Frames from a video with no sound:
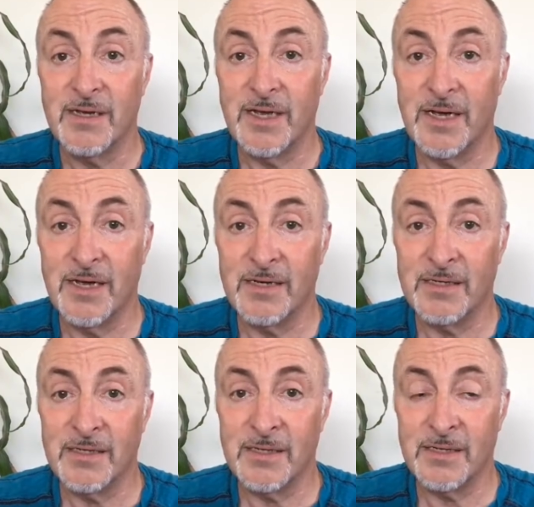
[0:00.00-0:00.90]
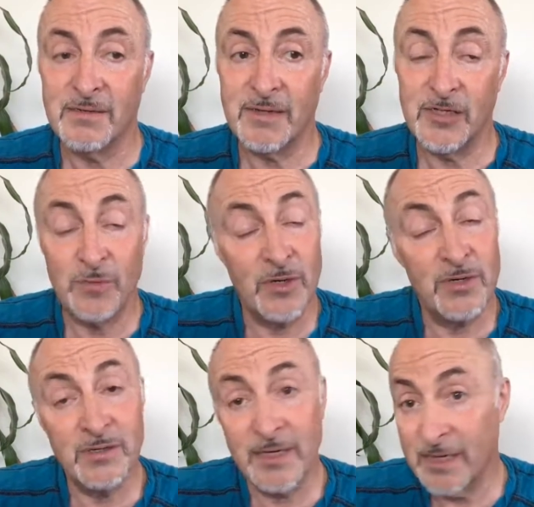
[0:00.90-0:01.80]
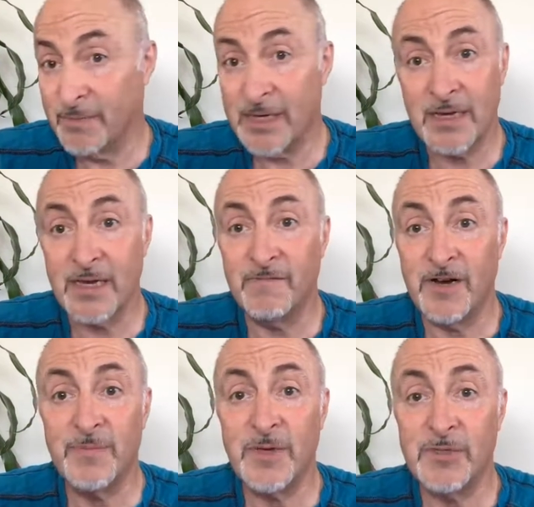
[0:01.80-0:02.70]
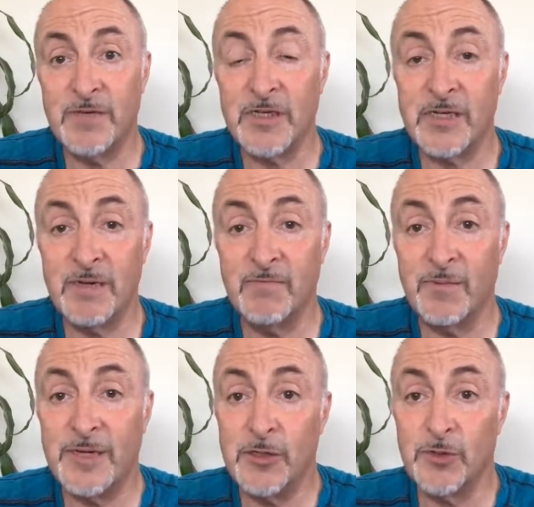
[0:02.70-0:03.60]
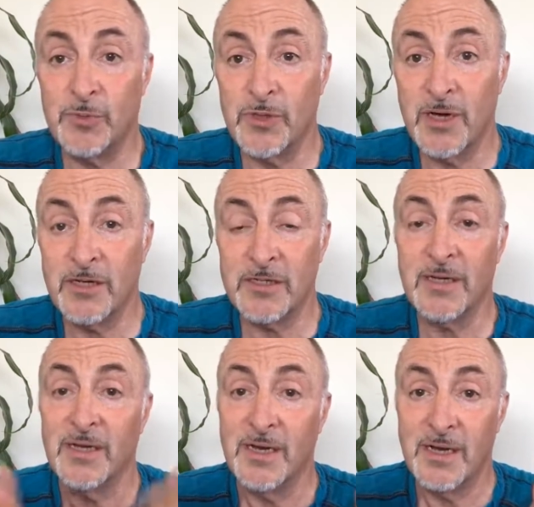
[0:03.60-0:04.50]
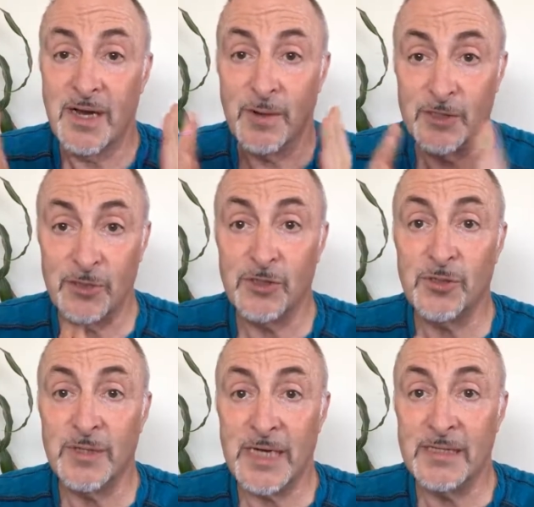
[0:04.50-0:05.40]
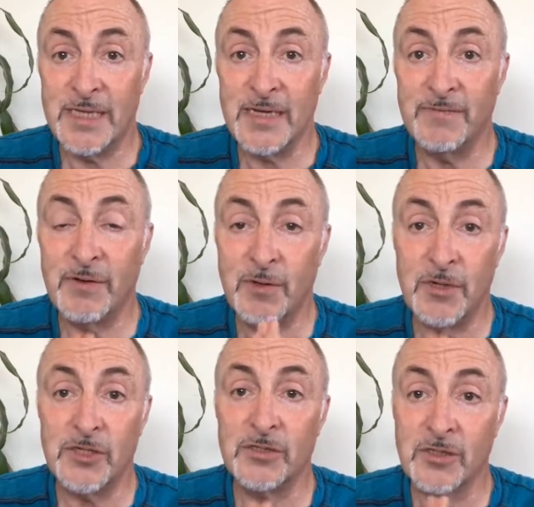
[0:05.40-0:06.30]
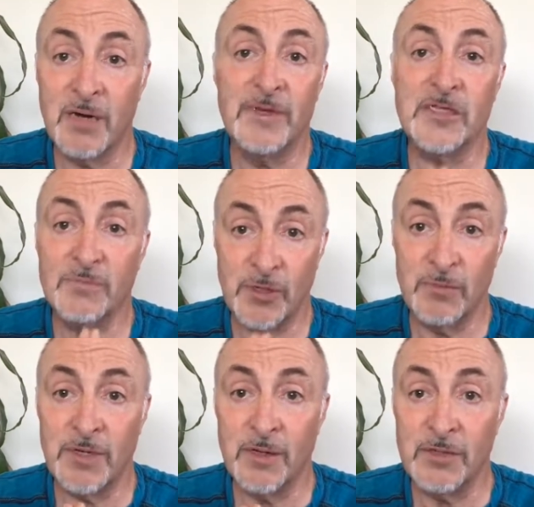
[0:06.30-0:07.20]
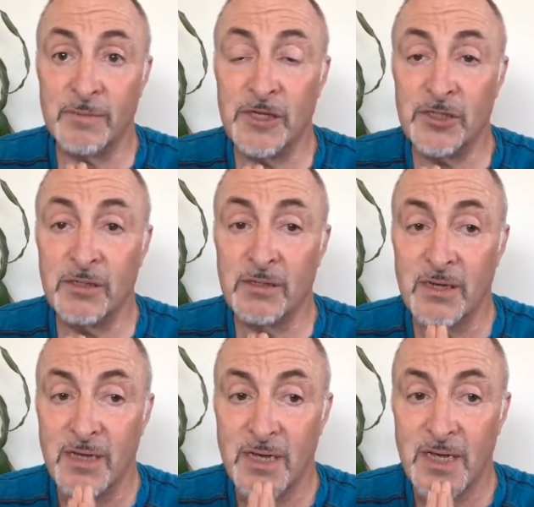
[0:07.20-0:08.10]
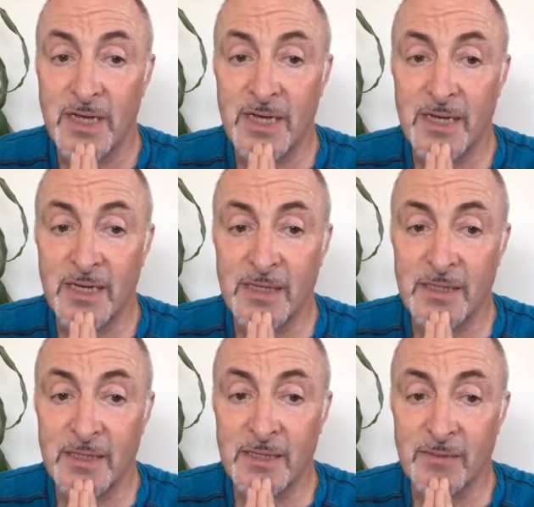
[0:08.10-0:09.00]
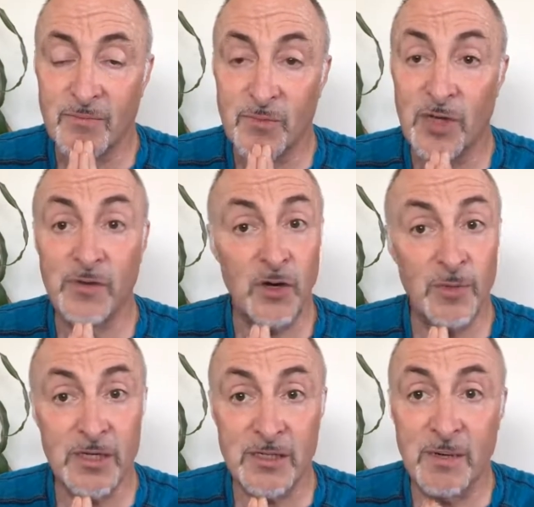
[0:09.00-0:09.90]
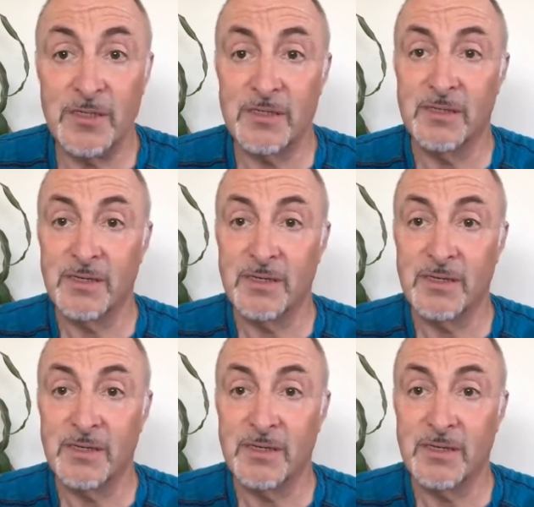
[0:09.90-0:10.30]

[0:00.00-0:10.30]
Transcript: And, uh, and tomorrow, again, back again, five P M Pacific time for my usual broadcast. I will talk to you again then. If you have any questions, comments, put them below as I mentioned. and uh, you have your homework assignment.